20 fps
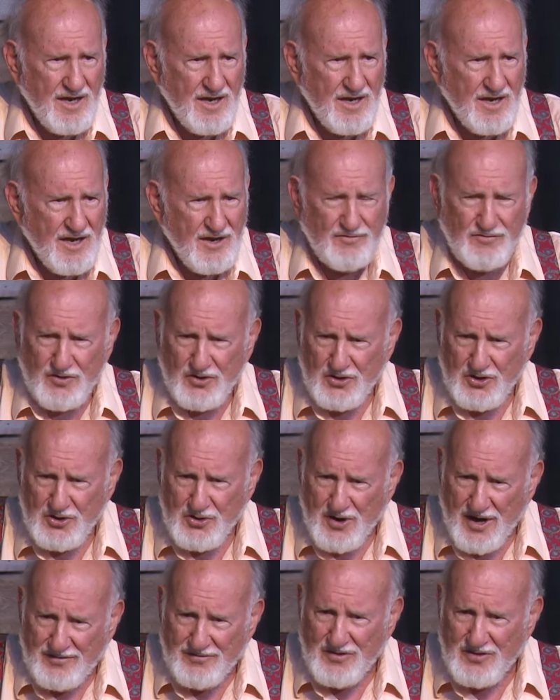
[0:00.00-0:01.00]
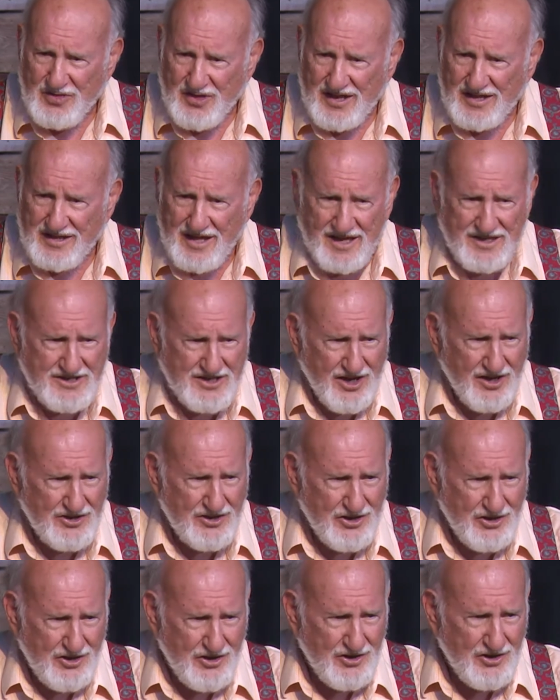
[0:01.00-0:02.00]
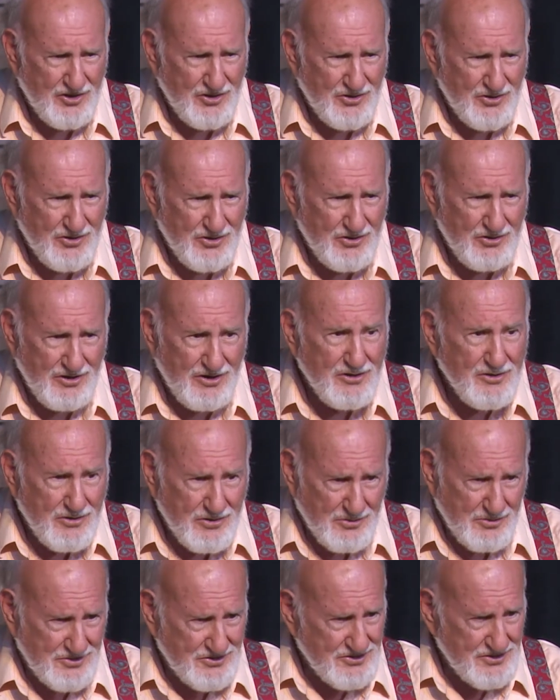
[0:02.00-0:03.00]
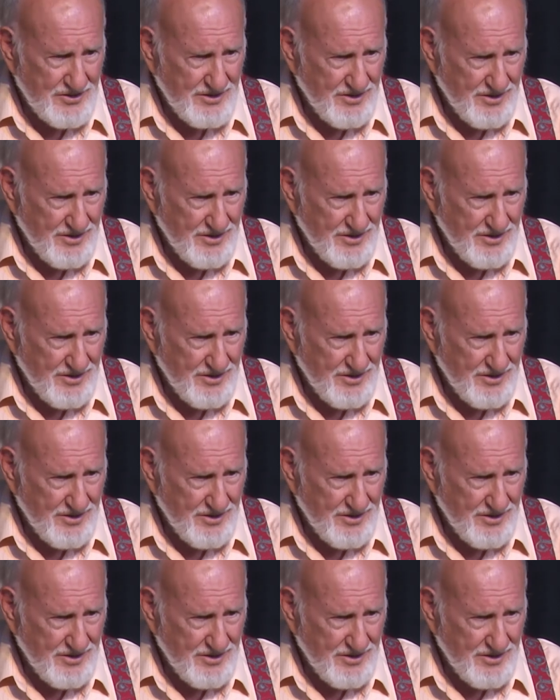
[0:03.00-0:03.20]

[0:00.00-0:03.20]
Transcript: If you do everything they tell you to do, you lose.